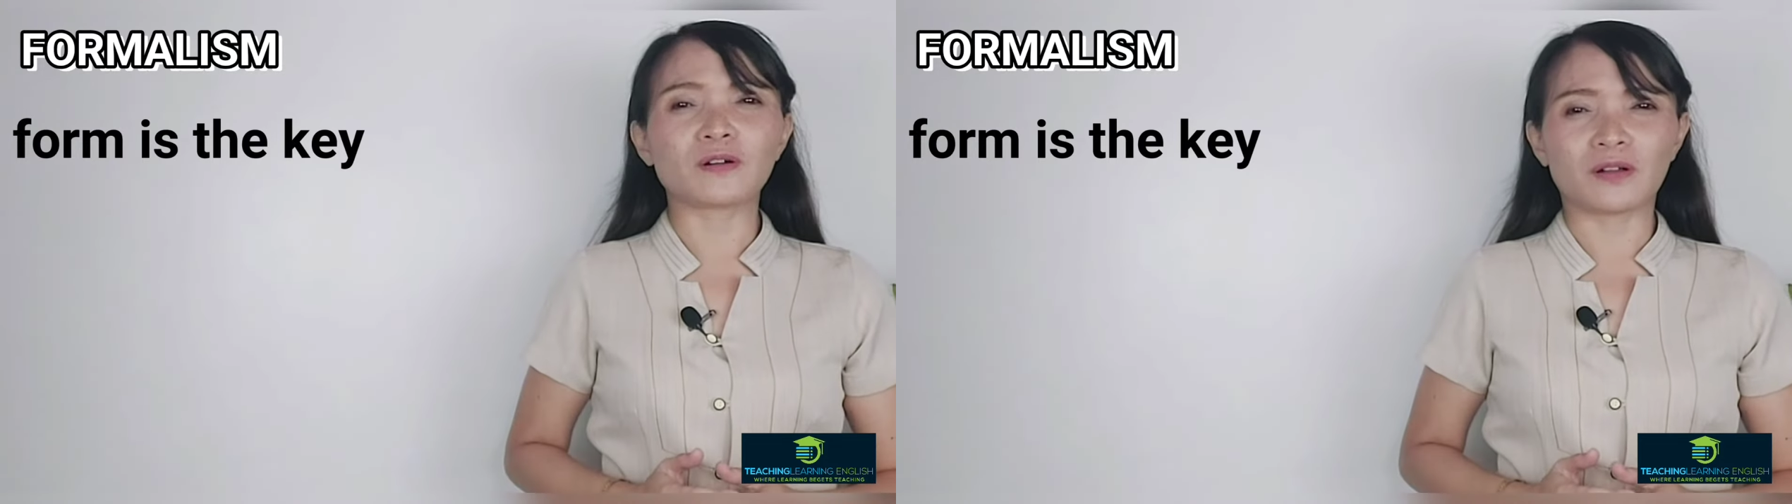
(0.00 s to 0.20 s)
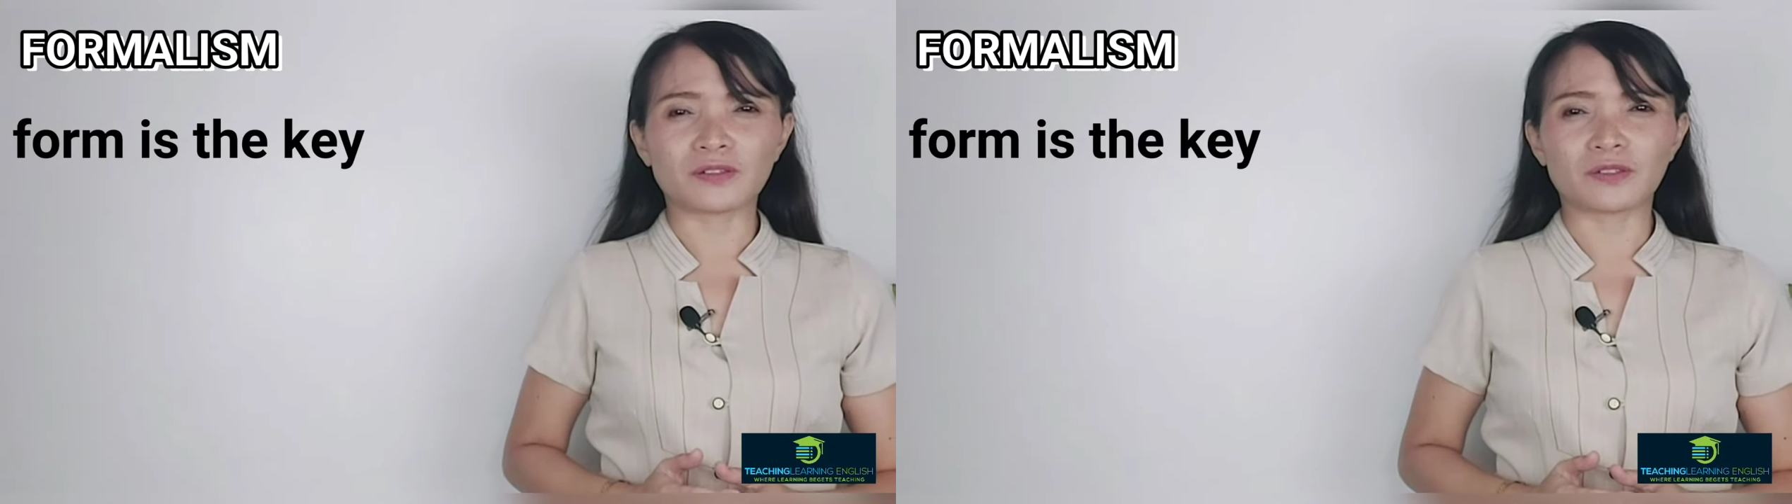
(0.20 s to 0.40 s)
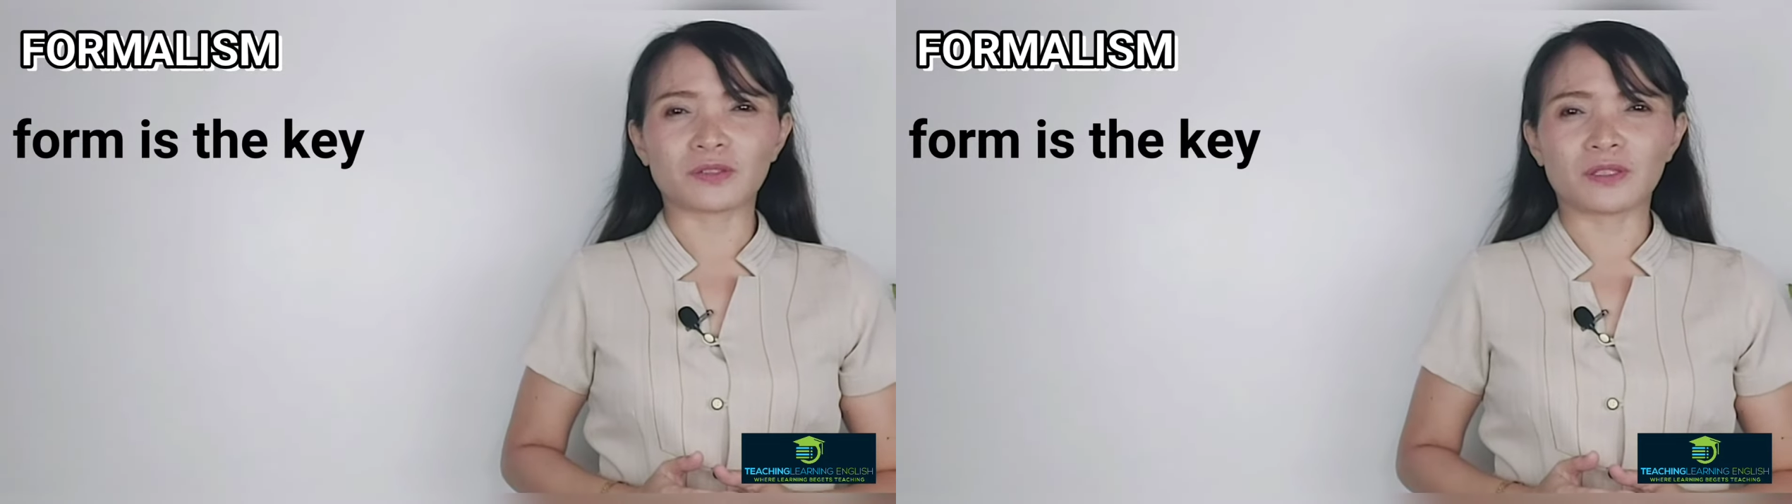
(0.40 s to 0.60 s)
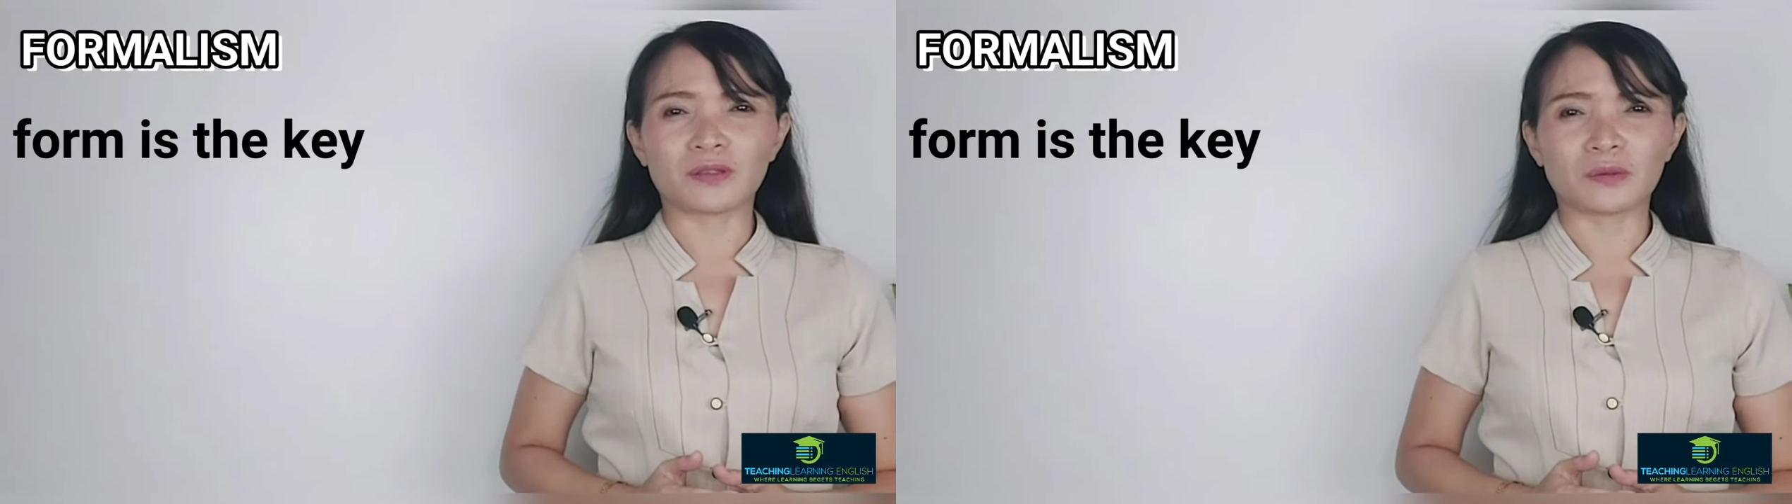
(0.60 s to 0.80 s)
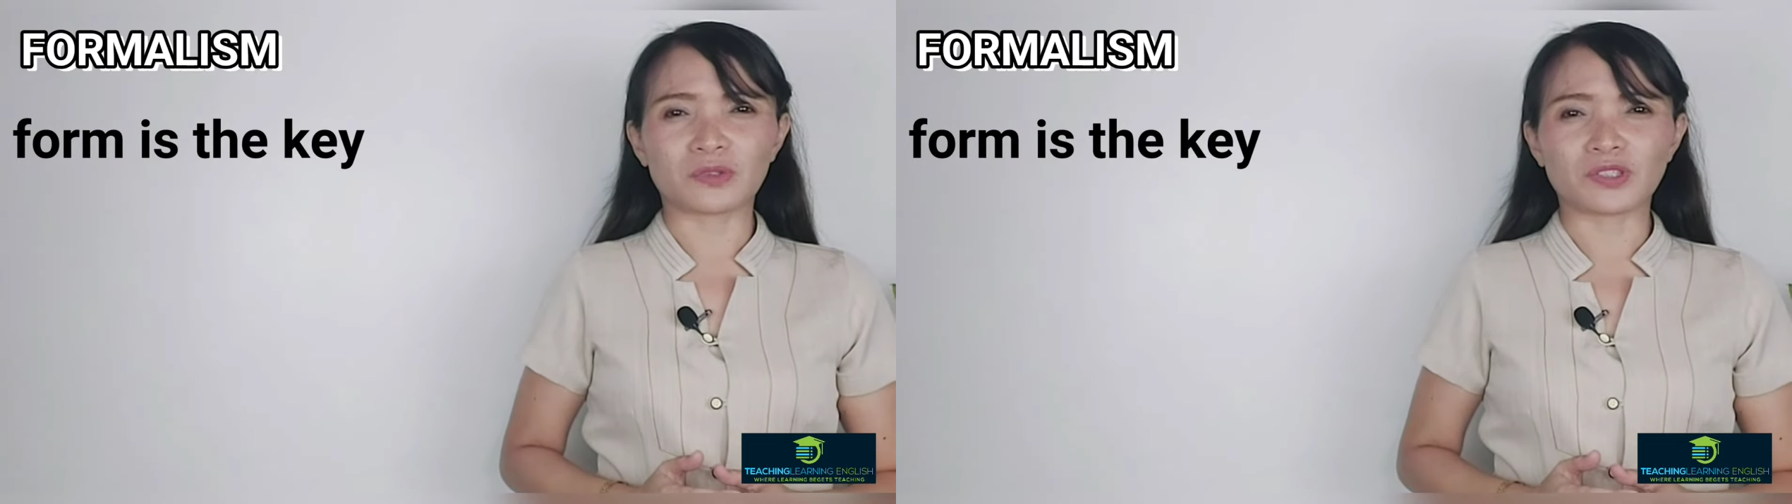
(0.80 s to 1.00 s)

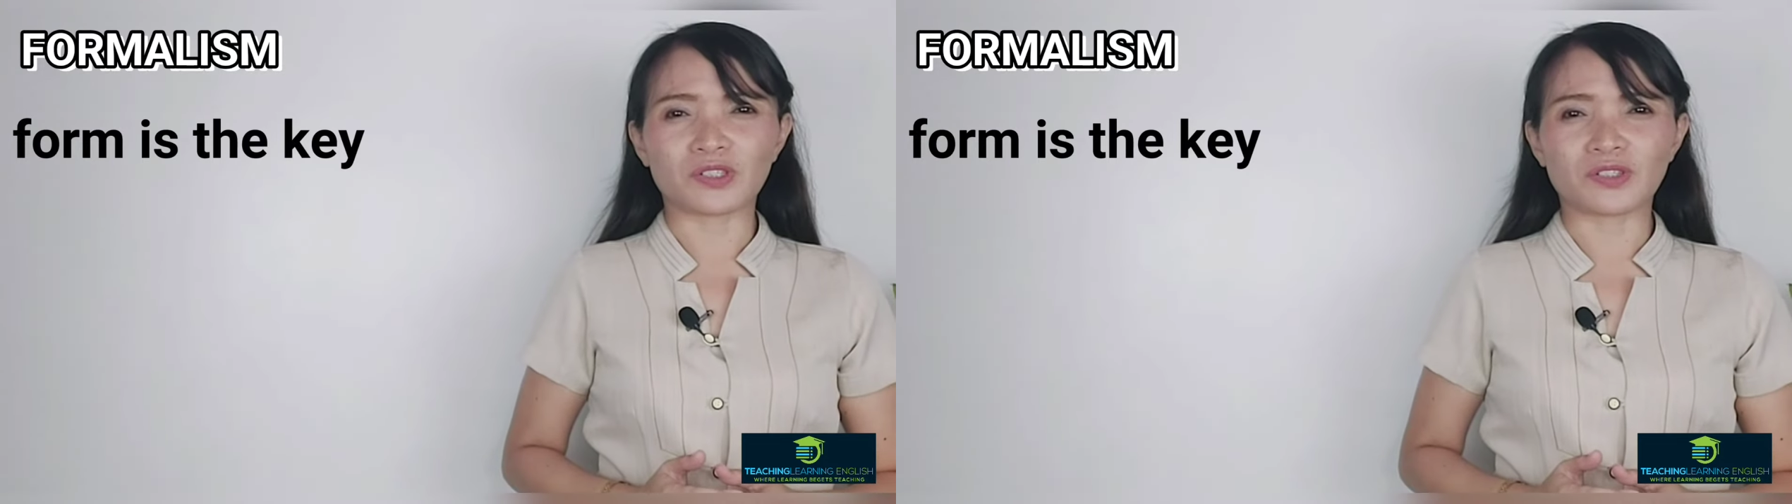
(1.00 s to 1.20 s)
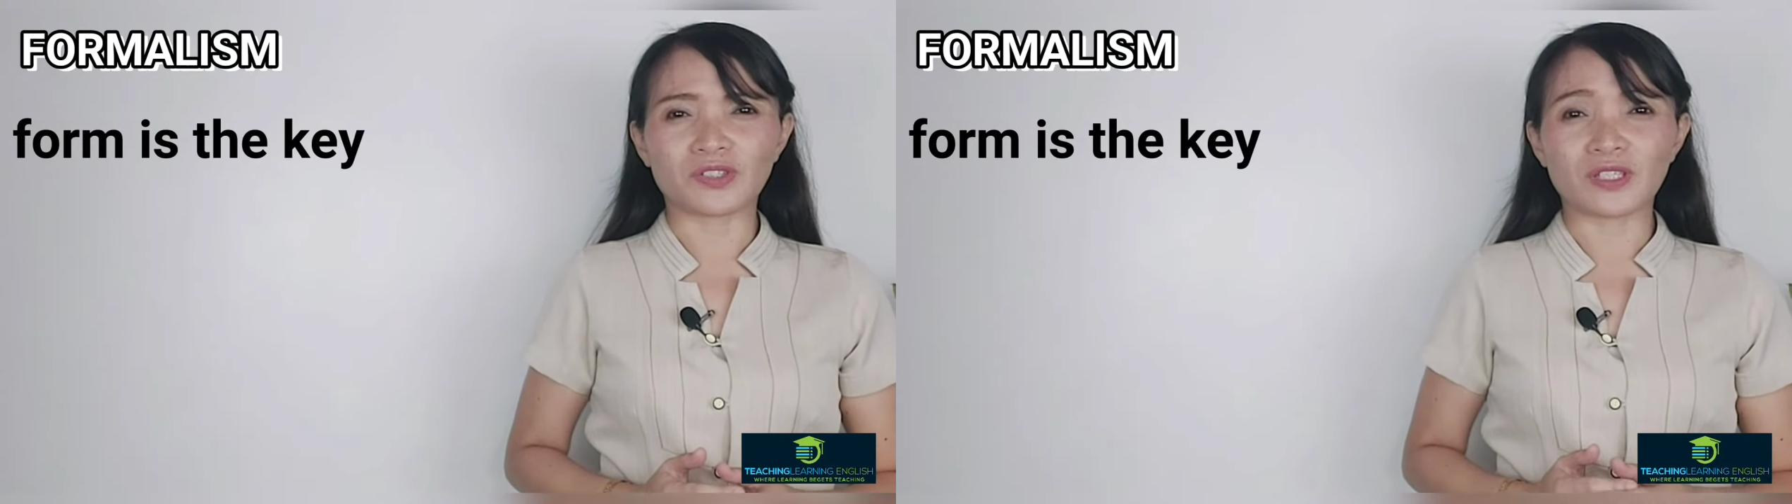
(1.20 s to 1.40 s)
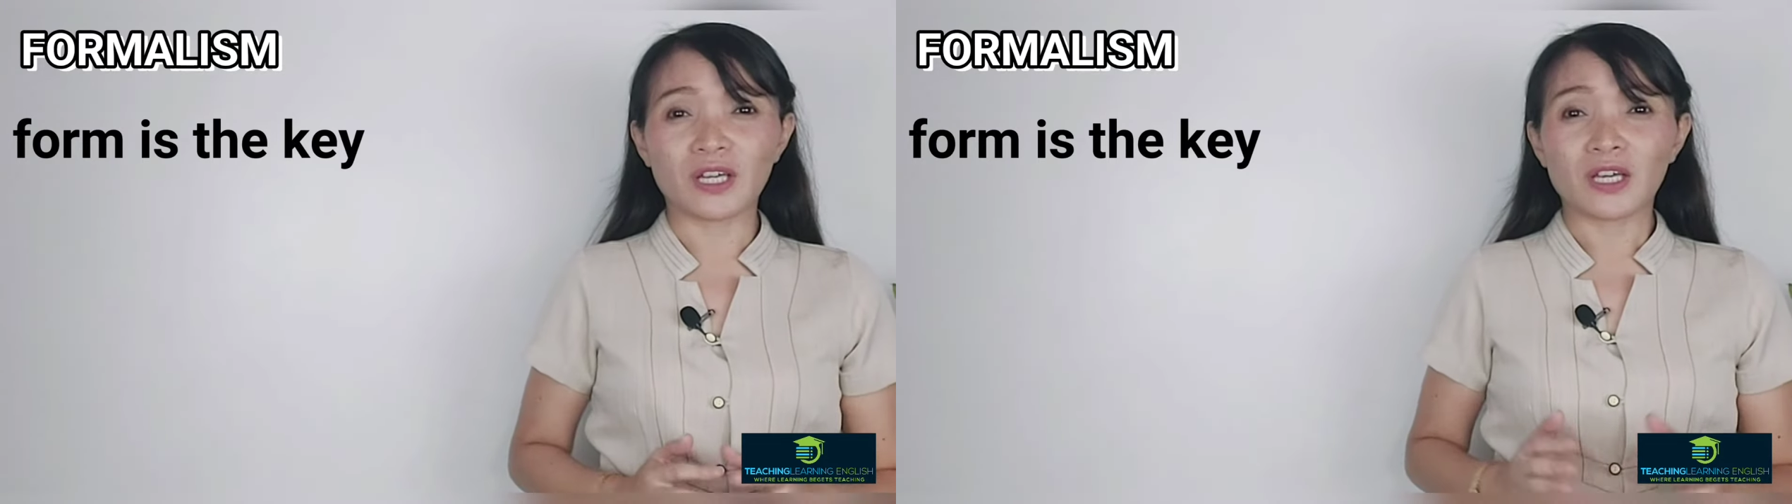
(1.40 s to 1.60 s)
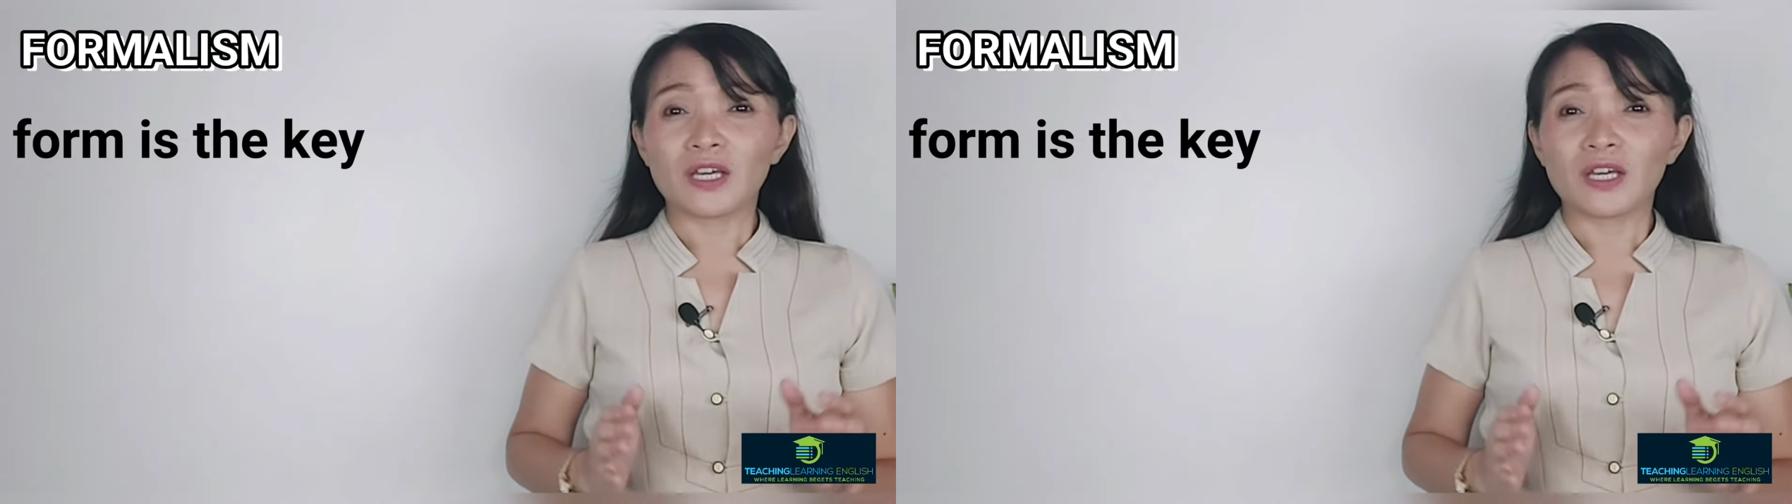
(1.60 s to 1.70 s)
cultural notions.